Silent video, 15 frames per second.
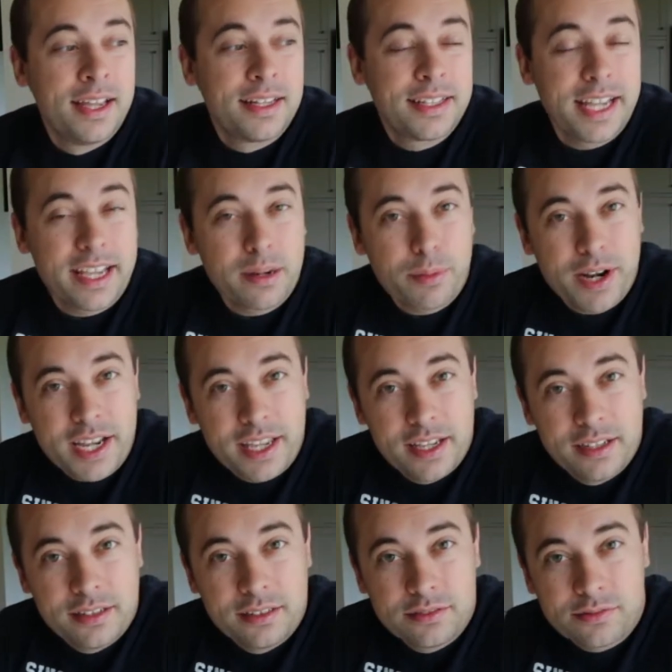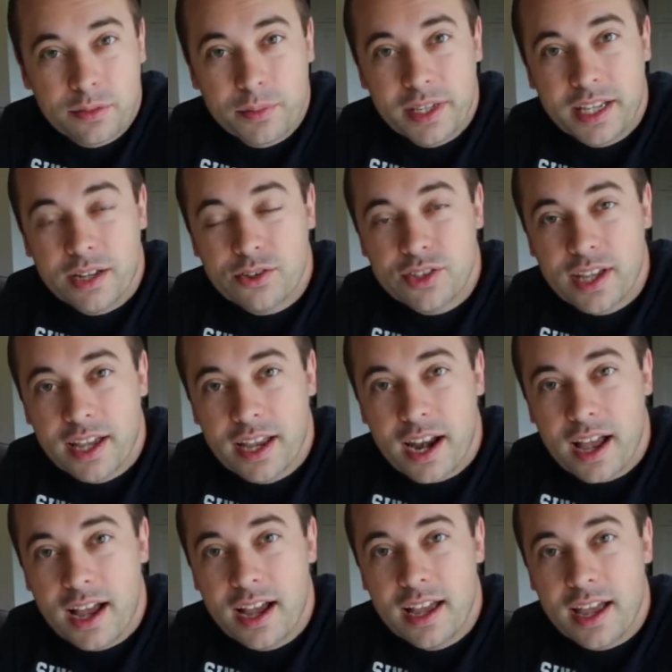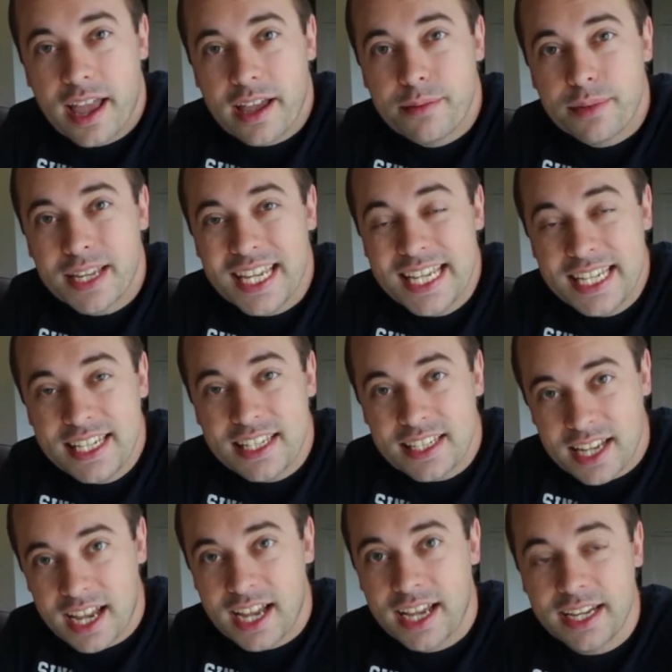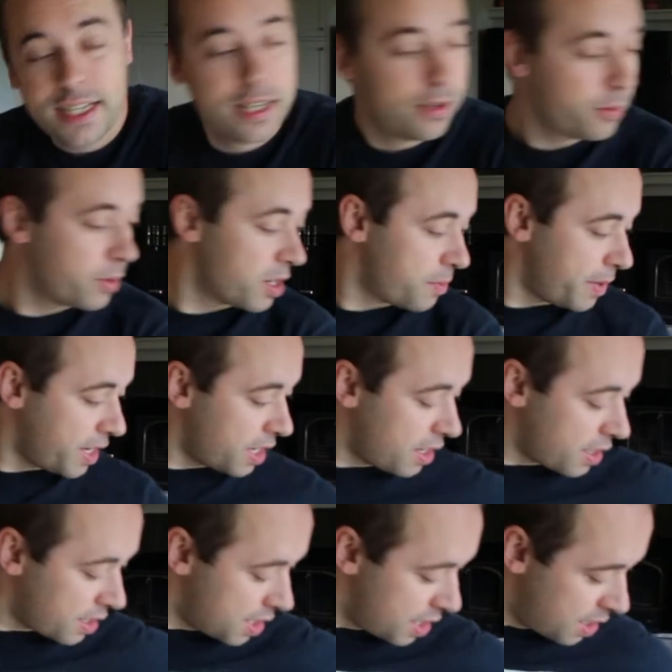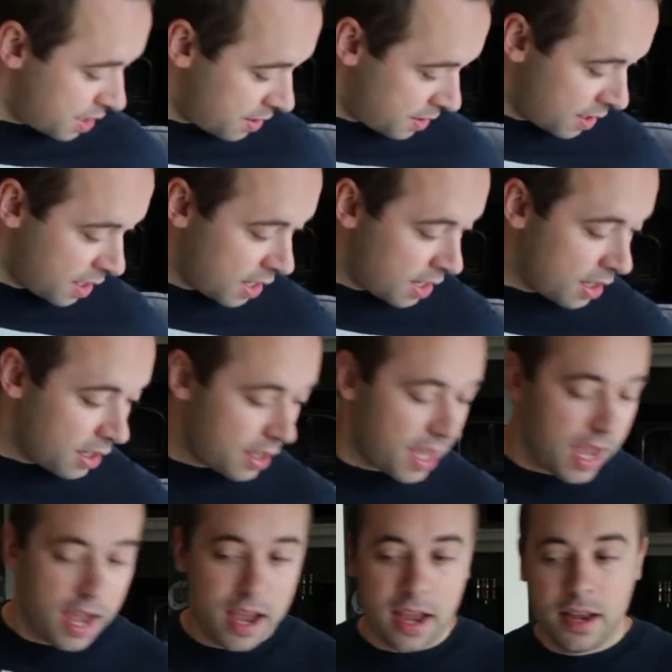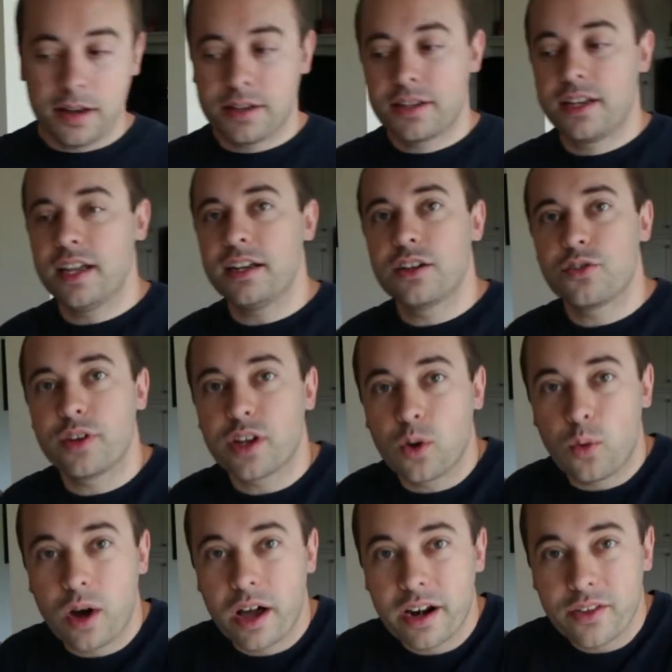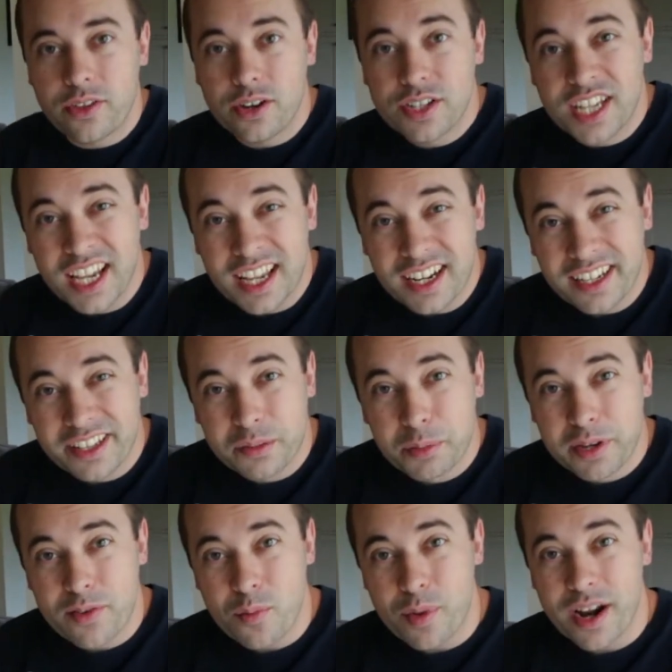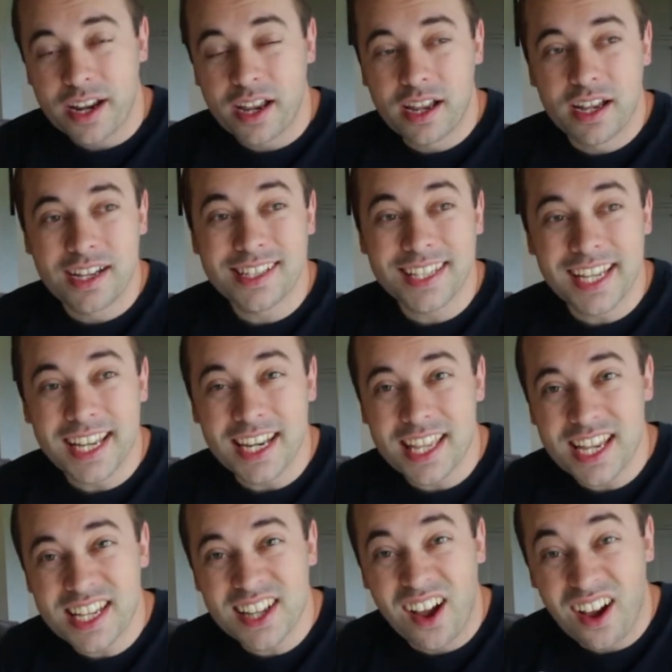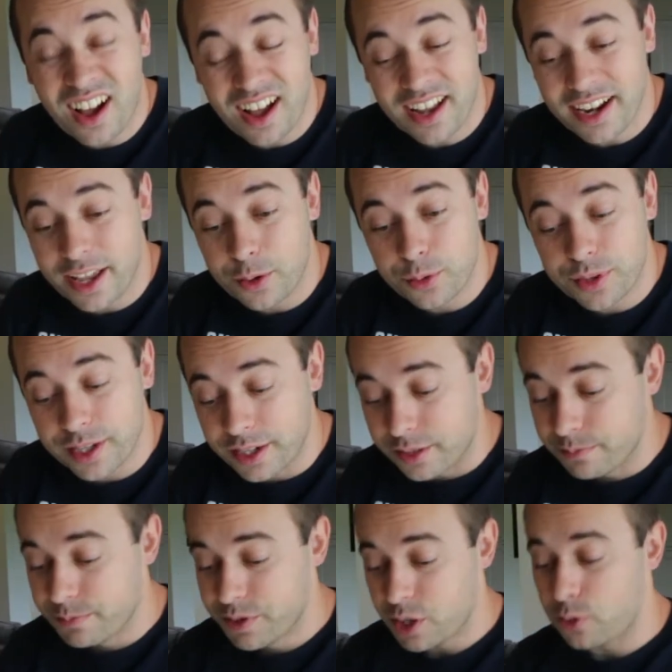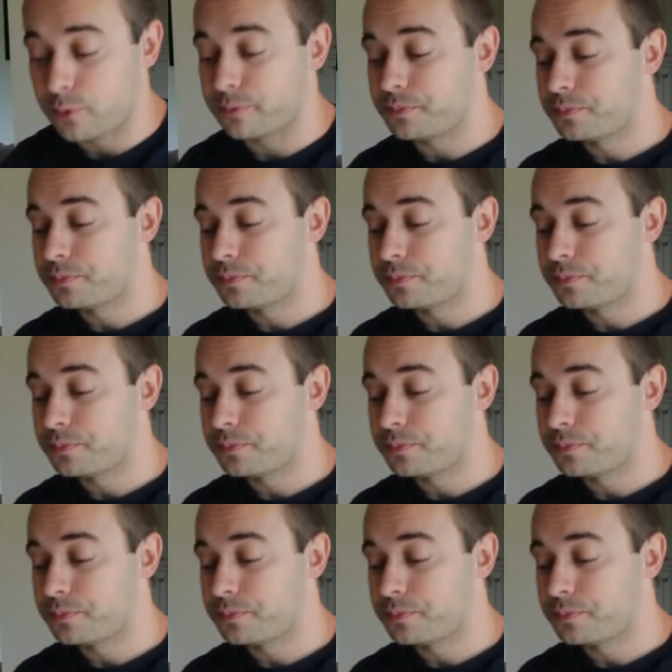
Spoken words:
taking a break from being outside. I am inside with my dogs. They're getting a drink of water. They're taking a little bit of a break because it is hot out there. So,